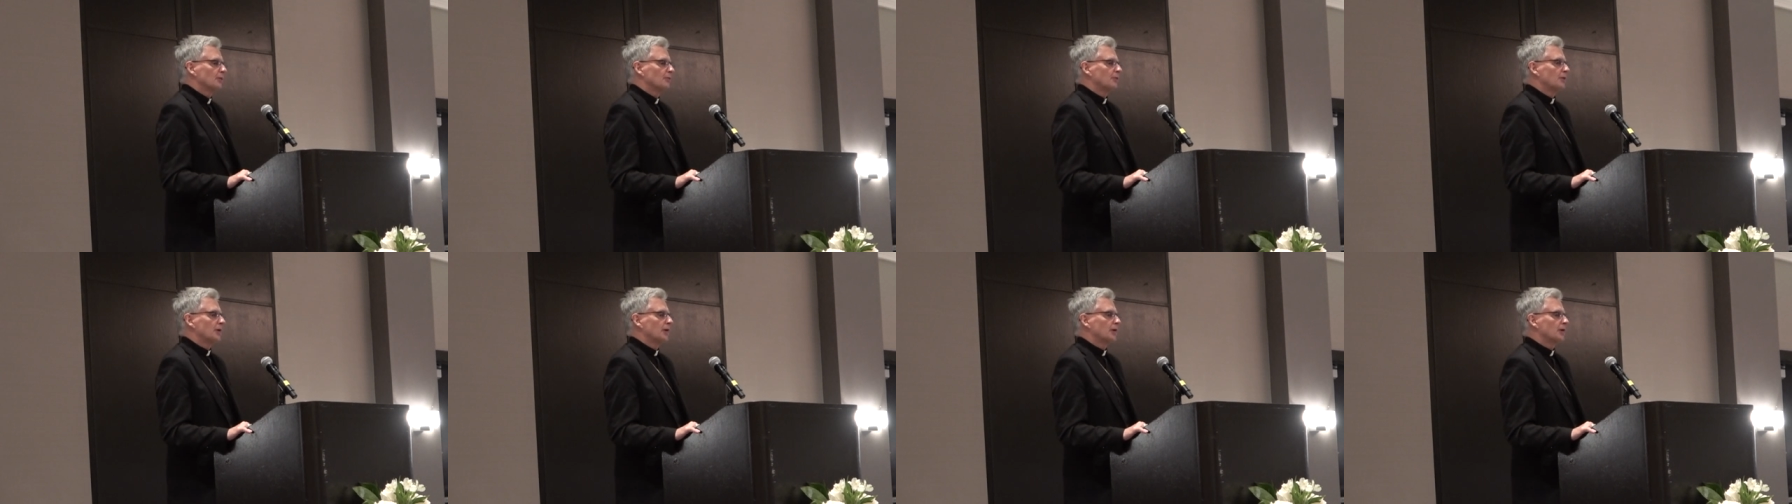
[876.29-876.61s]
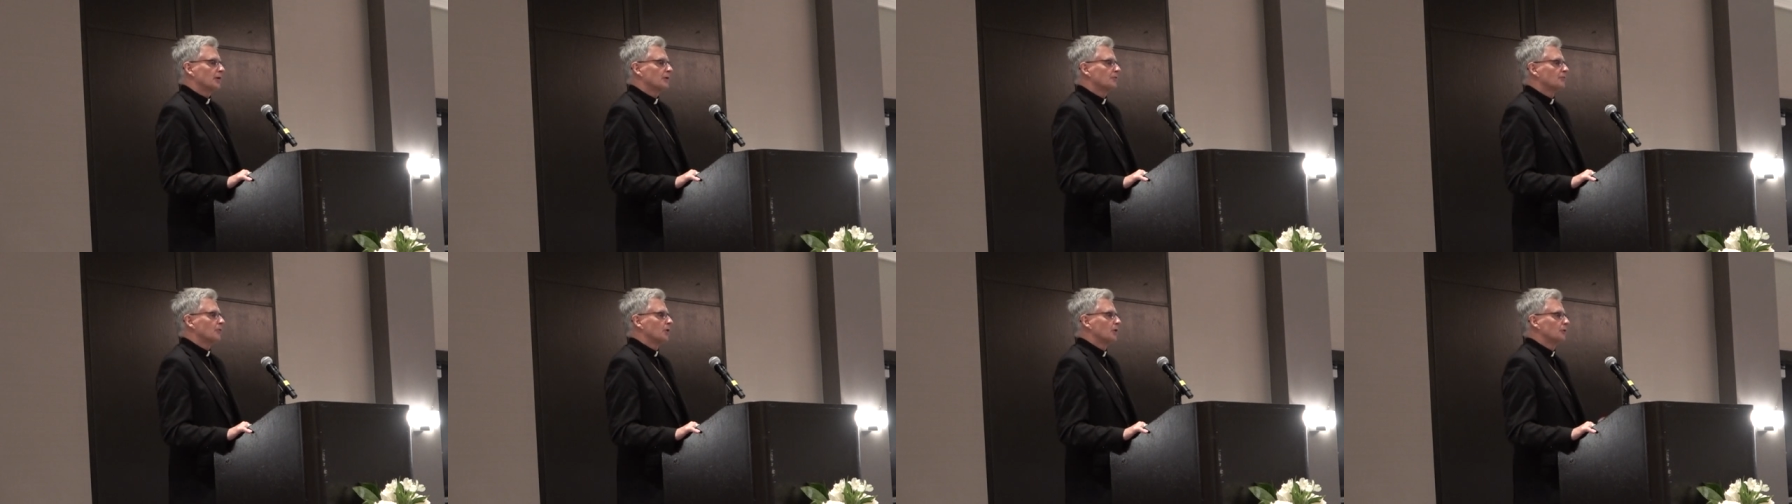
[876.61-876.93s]

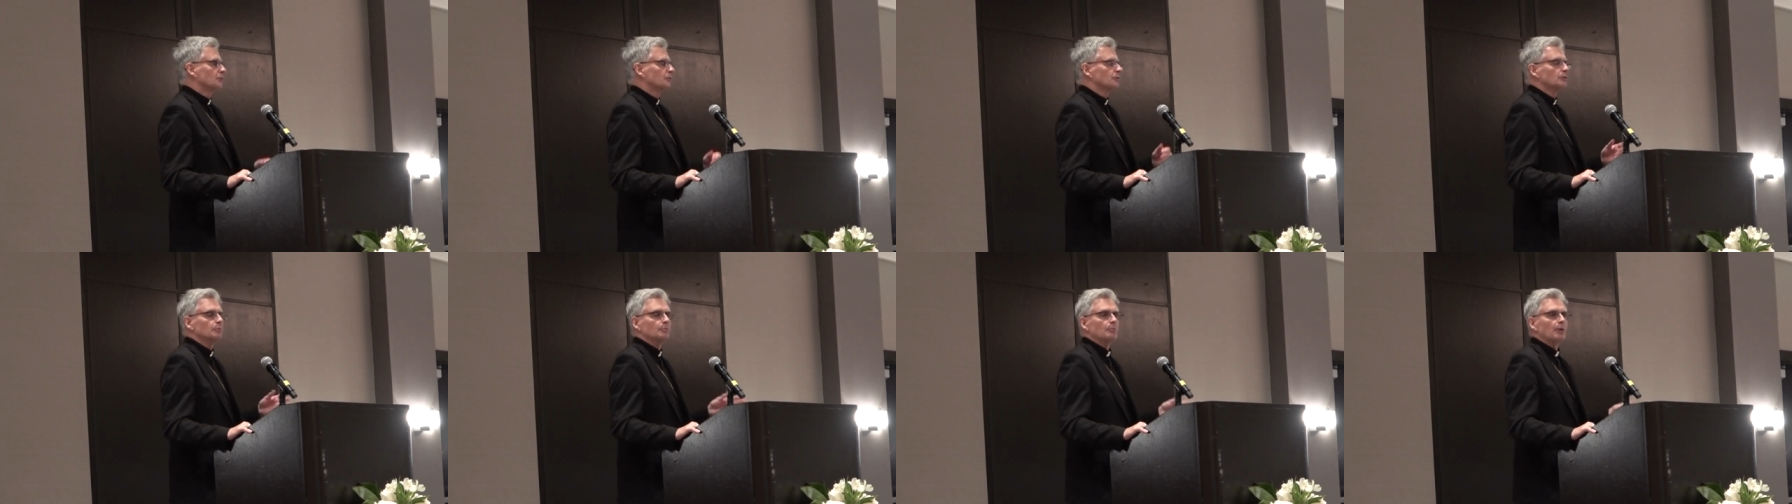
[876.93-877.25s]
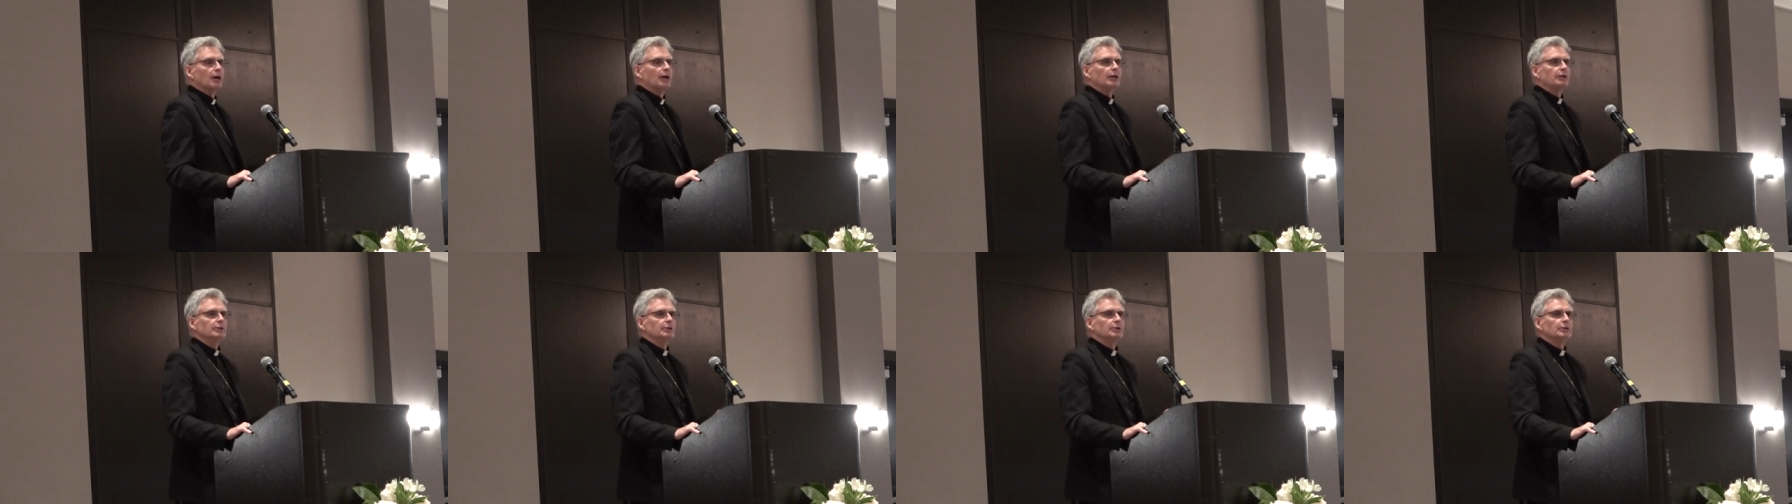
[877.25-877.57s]
that have
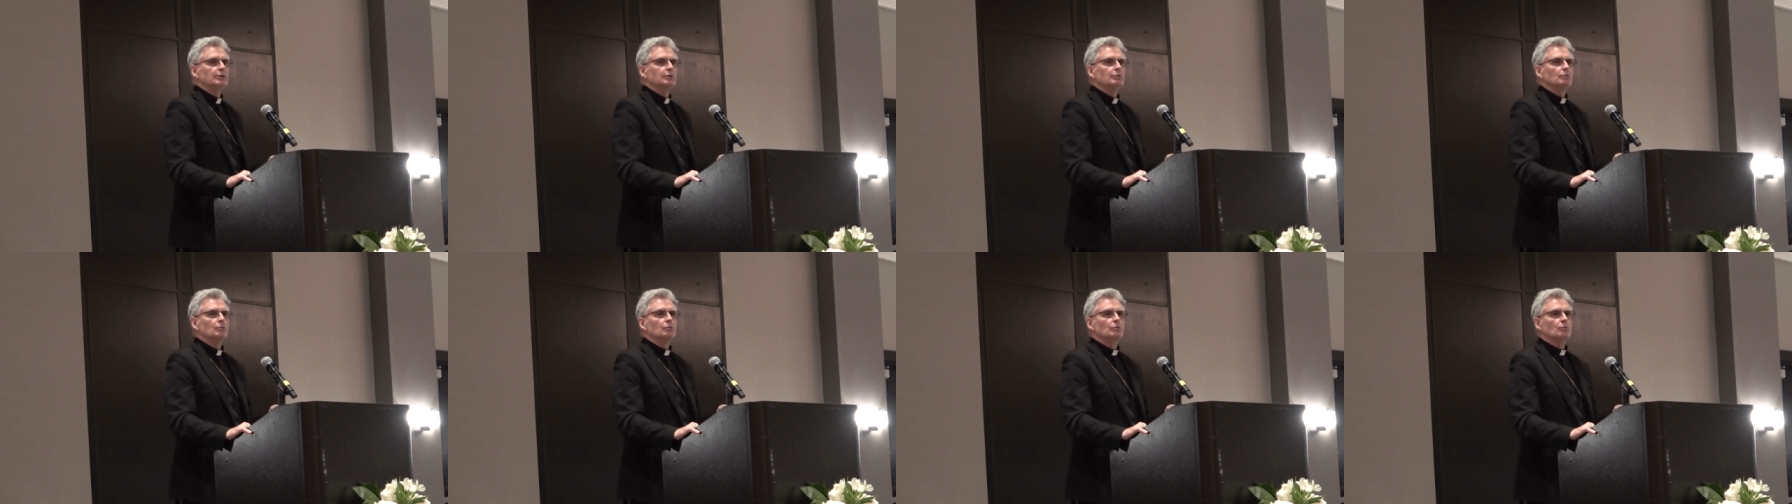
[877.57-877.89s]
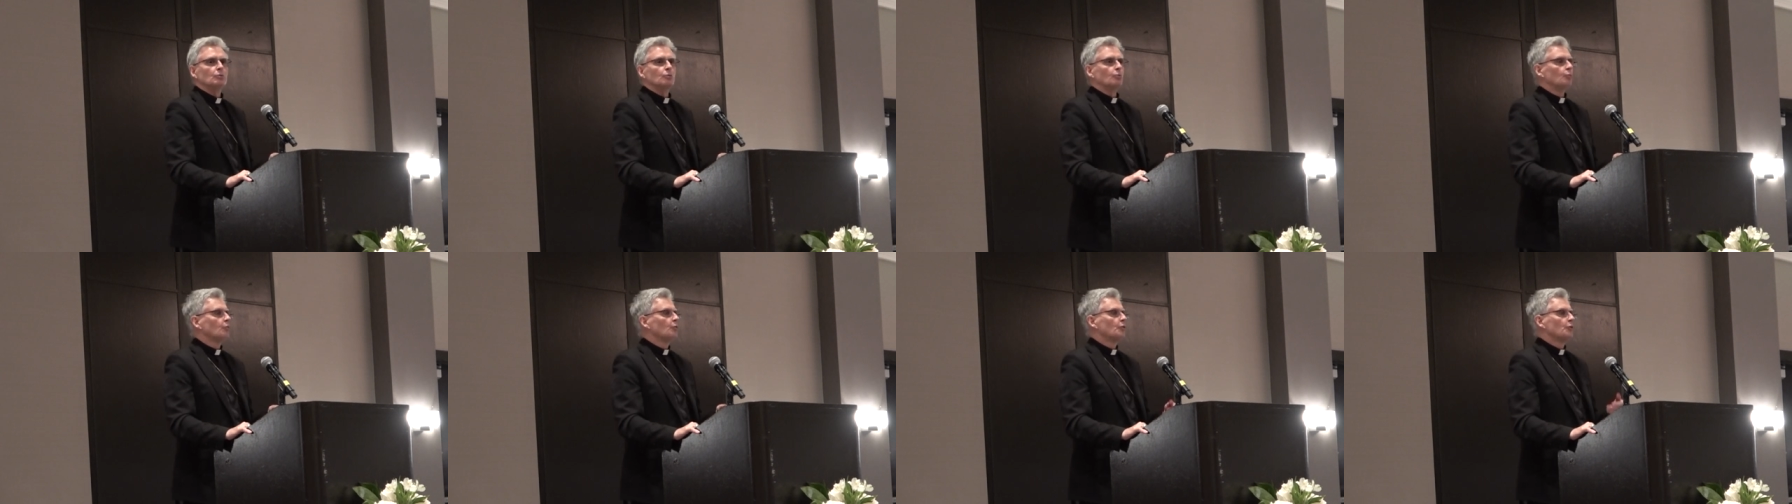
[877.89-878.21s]
undermined
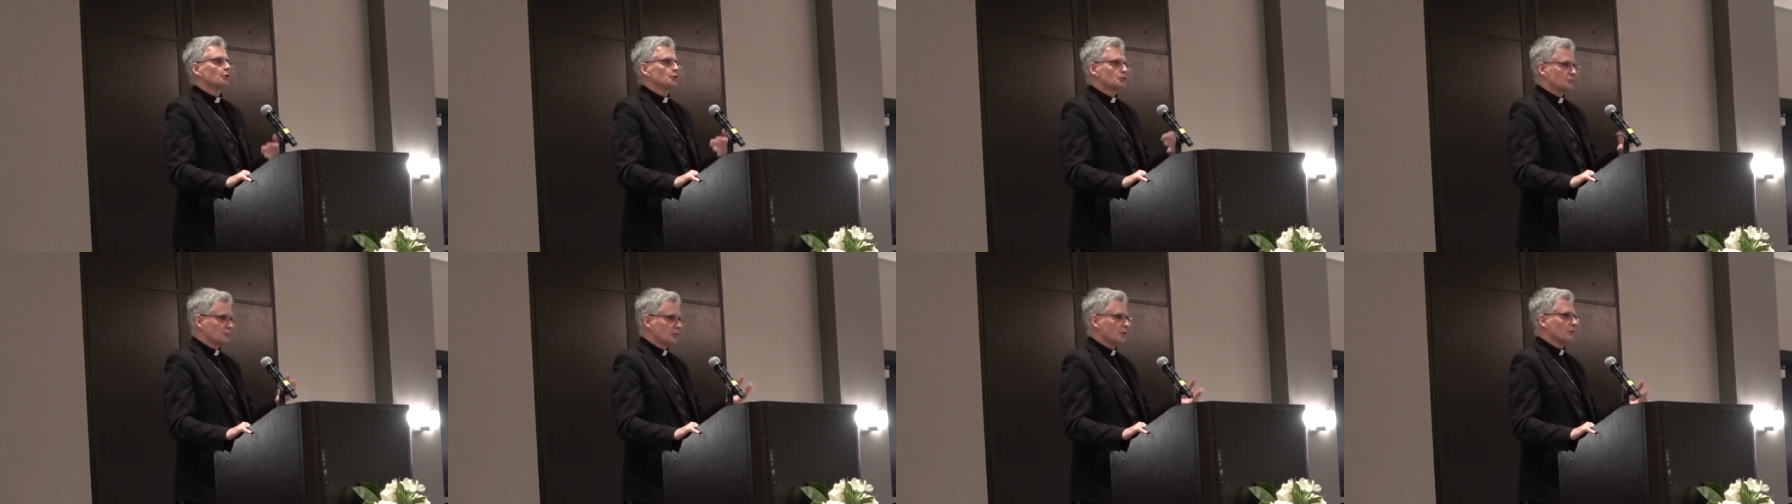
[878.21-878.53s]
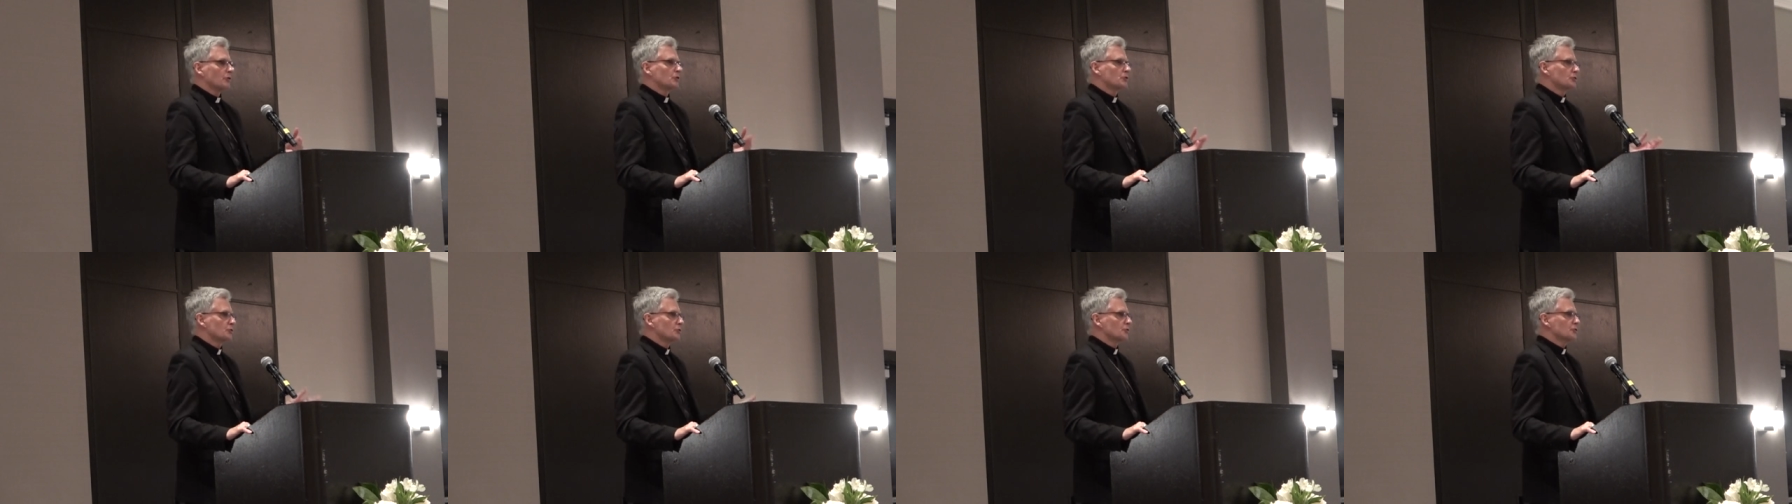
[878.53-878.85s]
the
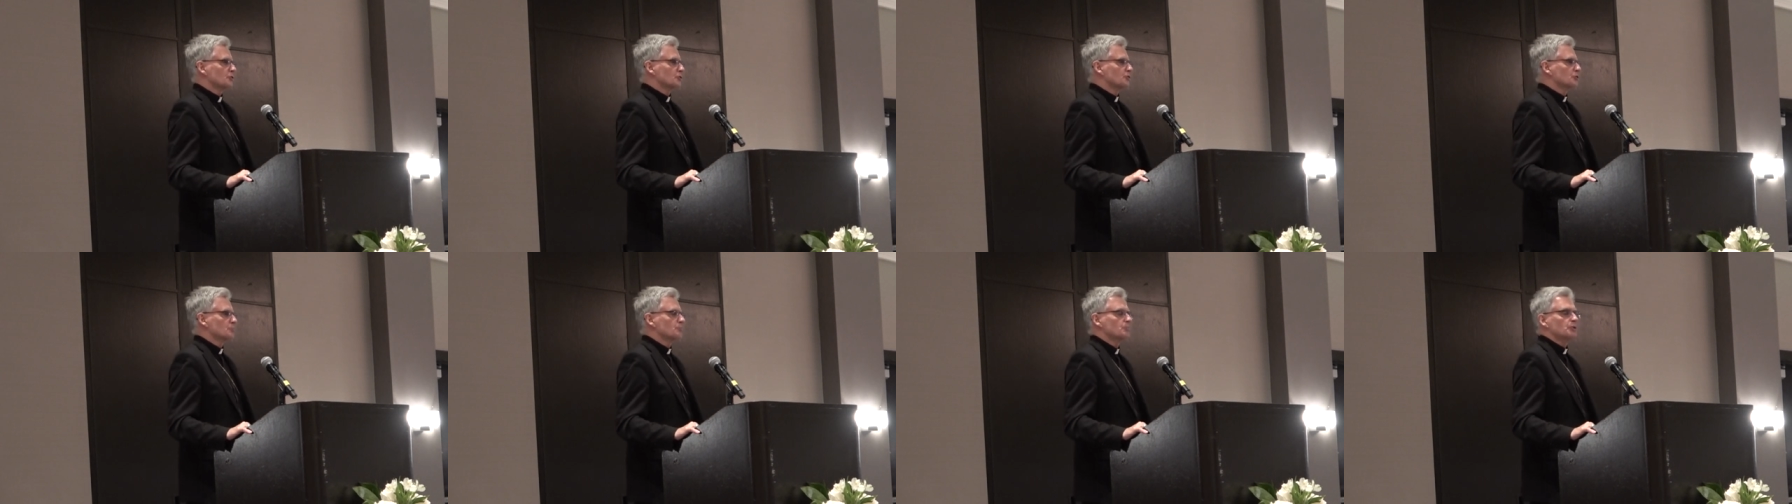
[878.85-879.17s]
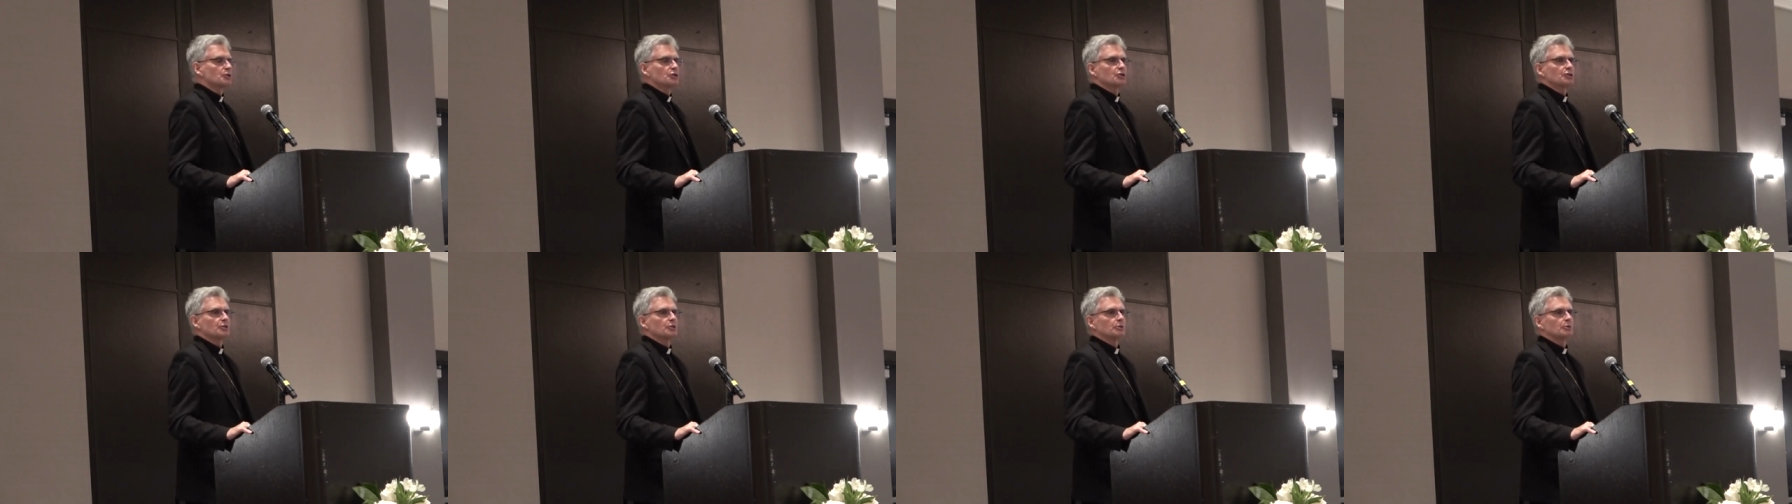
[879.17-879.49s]
very church's
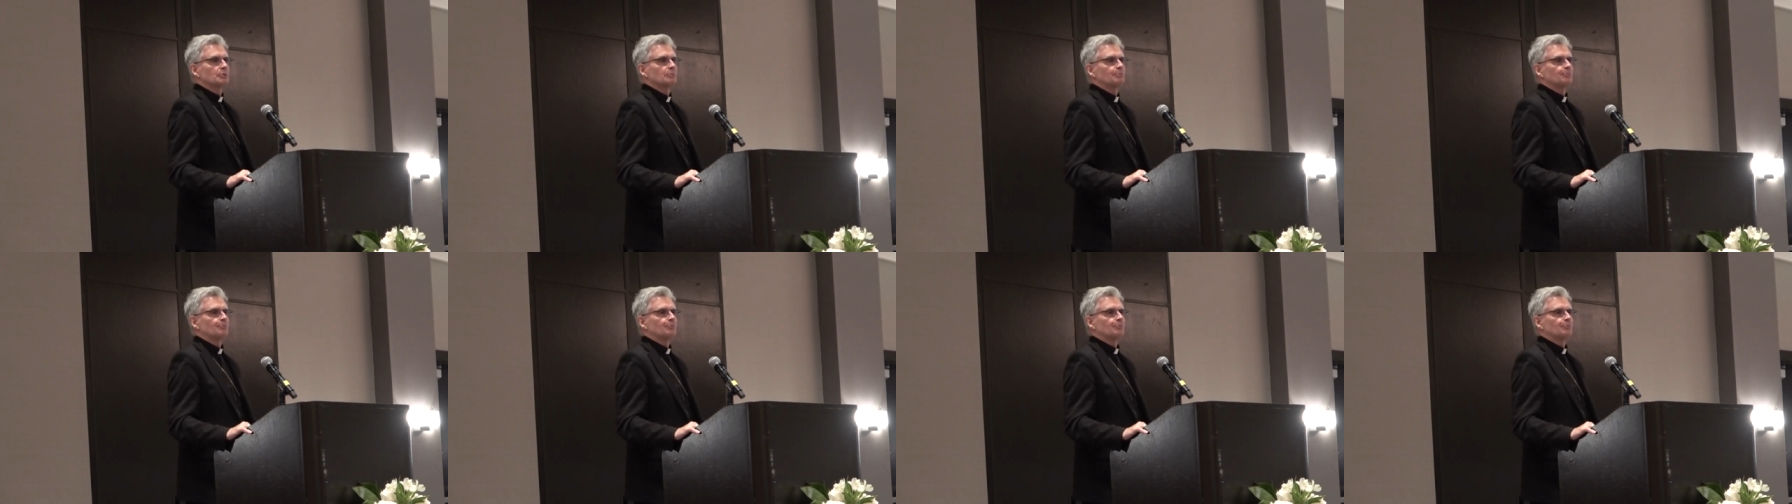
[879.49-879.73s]
mission.